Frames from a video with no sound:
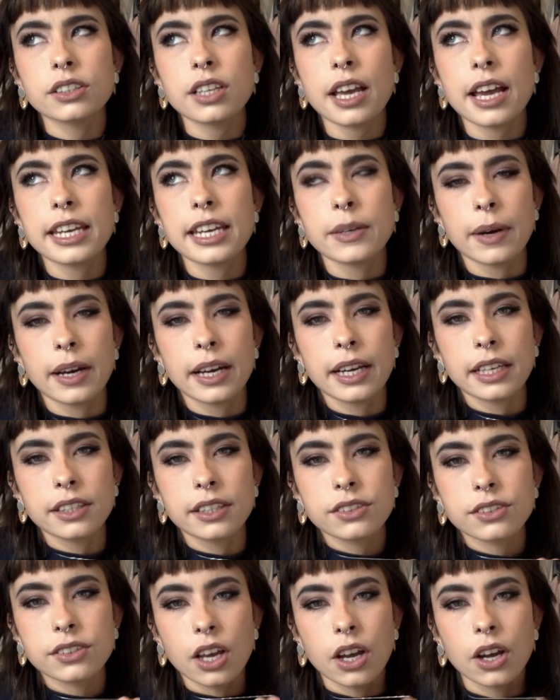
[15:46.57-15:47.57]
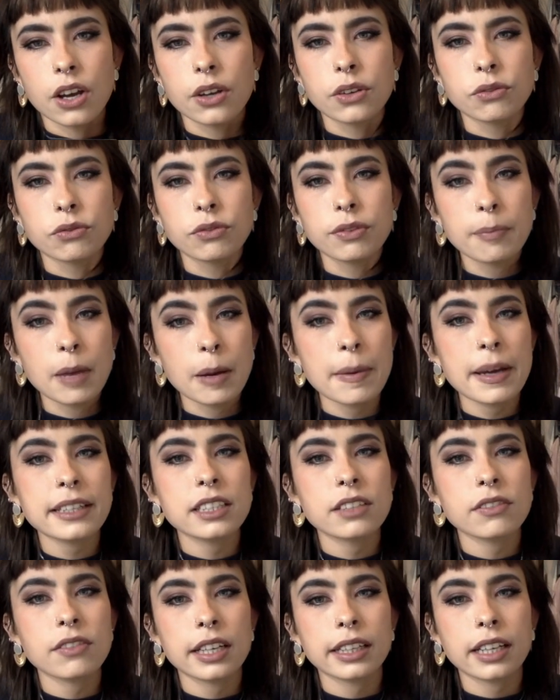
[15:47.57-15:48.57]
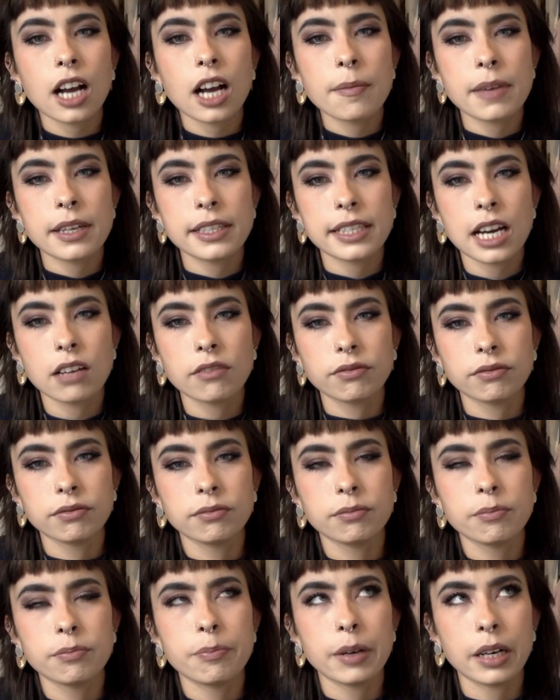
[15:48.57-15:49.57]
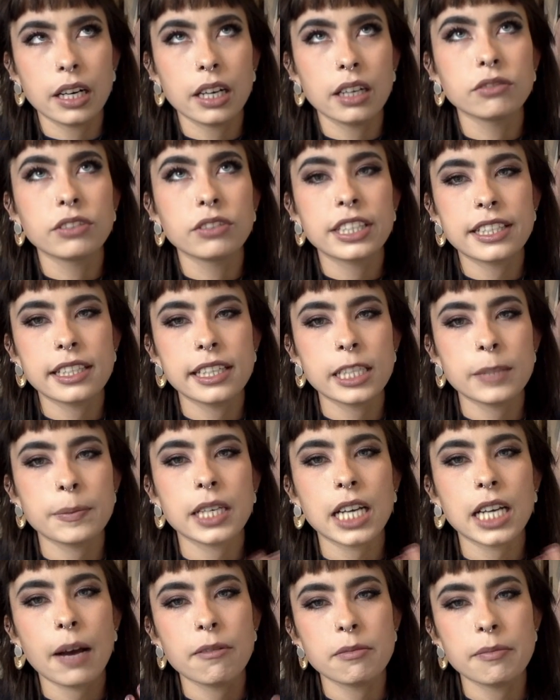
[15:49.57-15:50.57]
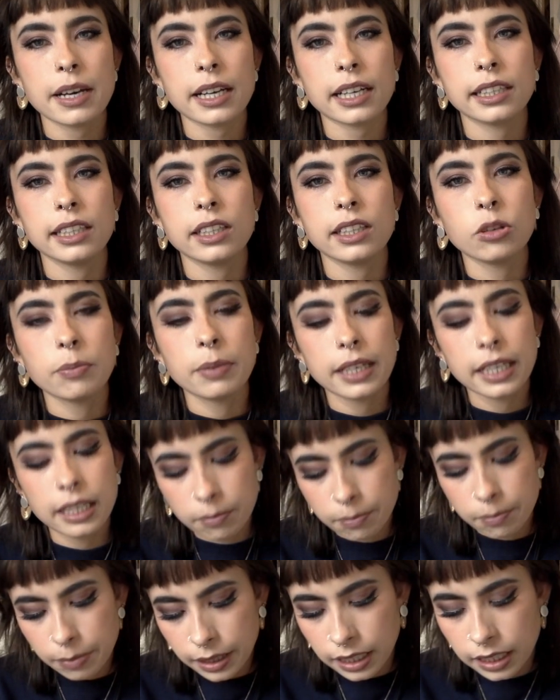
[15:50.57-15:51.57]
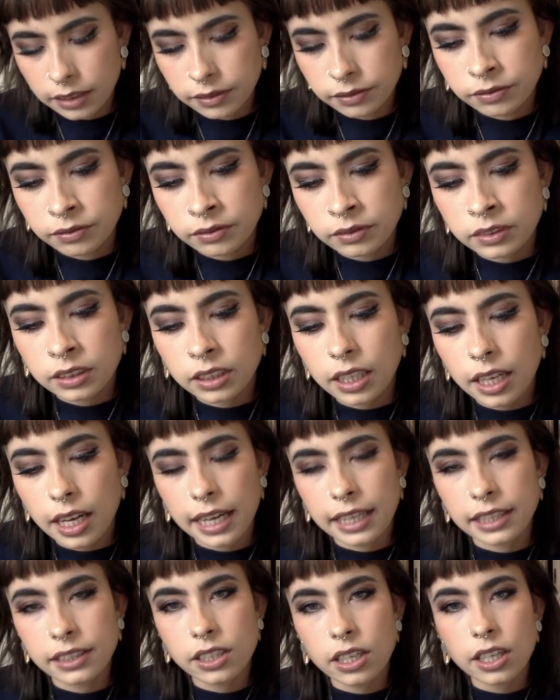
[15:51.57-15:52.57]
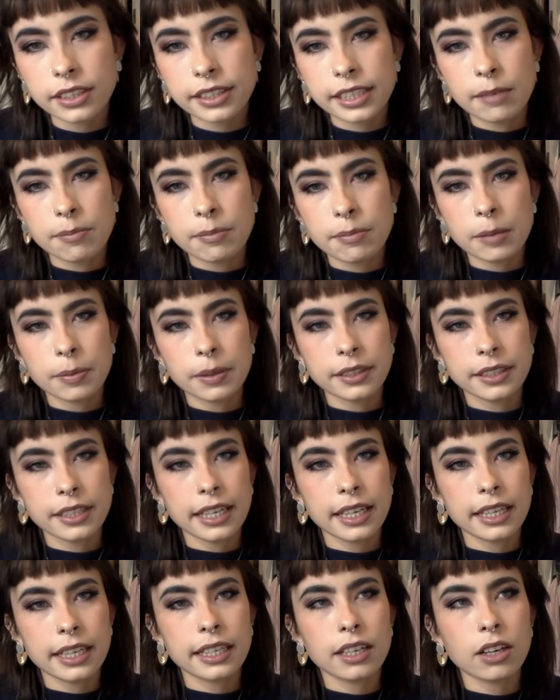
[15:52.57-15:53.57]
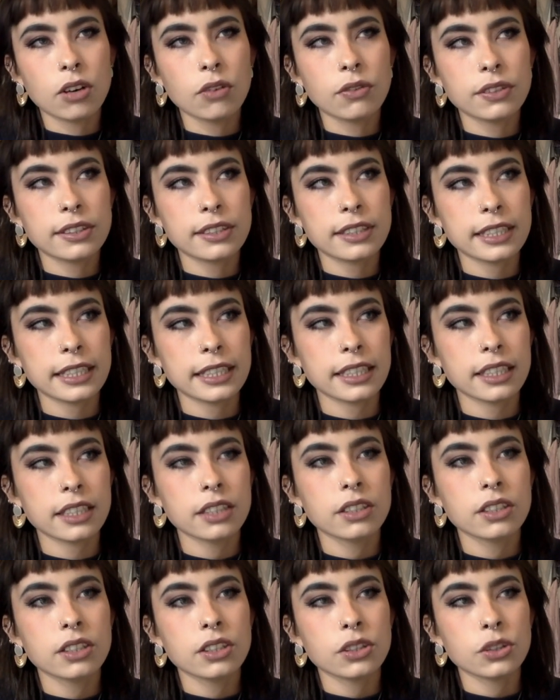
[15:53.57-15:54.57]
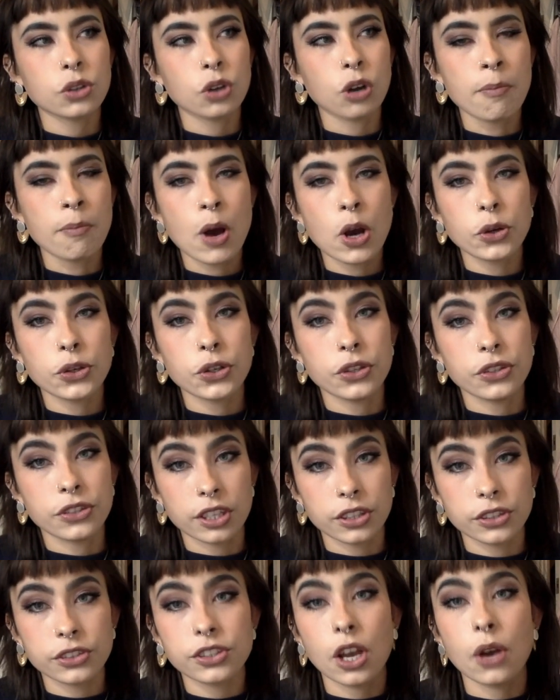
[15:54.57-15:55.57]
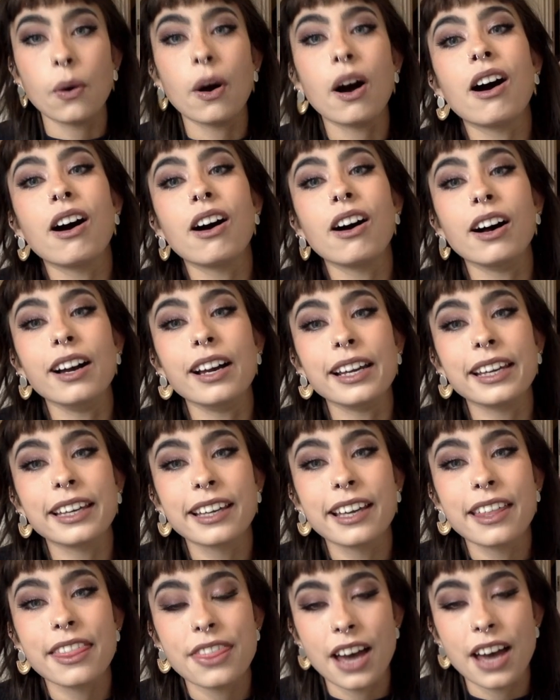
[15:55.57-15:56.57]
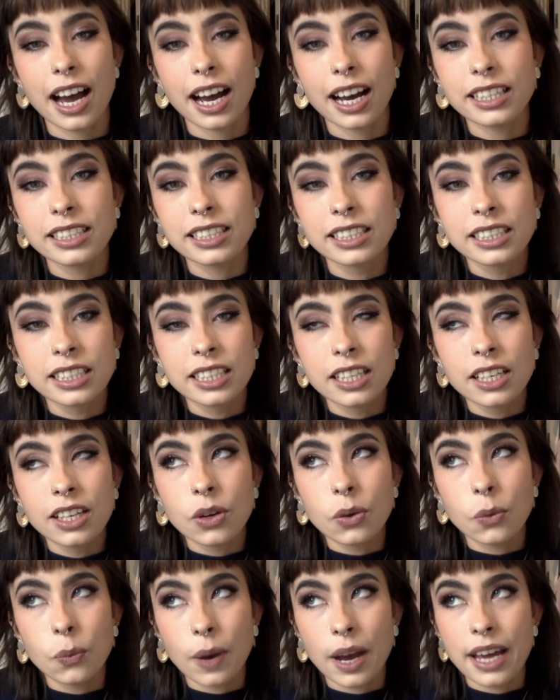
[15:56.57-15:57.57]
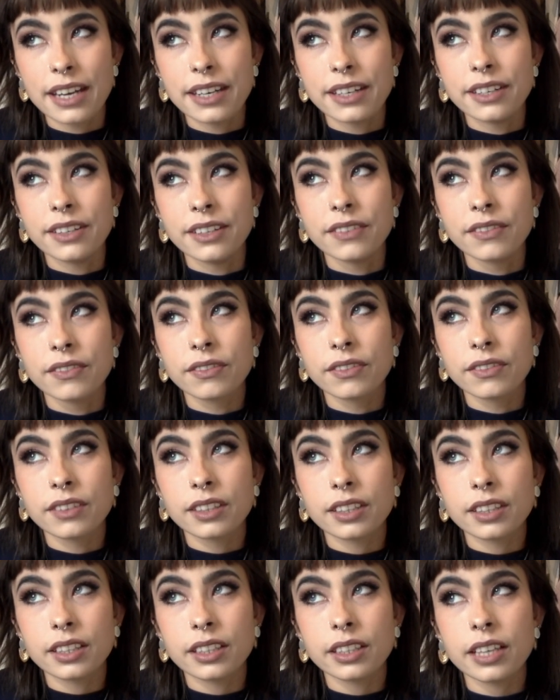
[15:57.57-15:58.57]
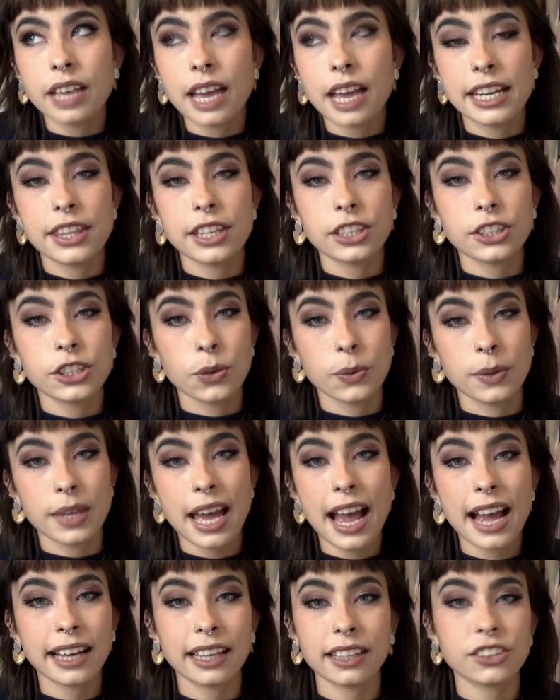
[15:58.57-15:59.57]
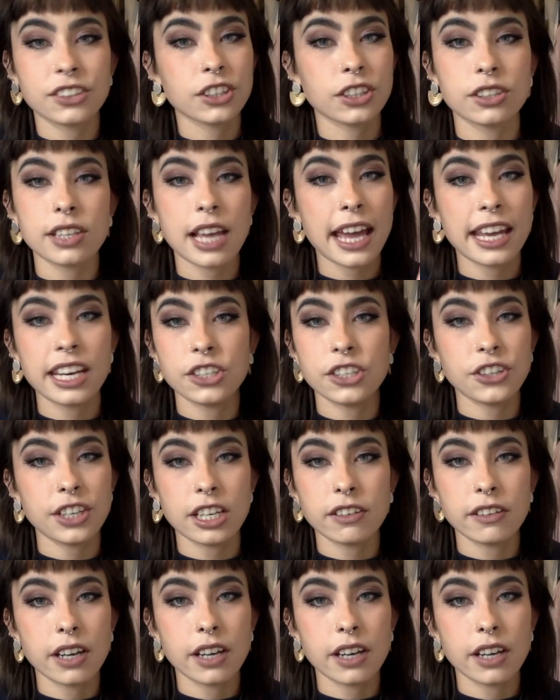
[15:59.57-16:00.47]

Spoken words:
Anyway, so my meds have like calmed that down, but recently it's been coming back a little bit. But anxiety and BPD, obviously your emotions are so high that when anything to do with anxious energy or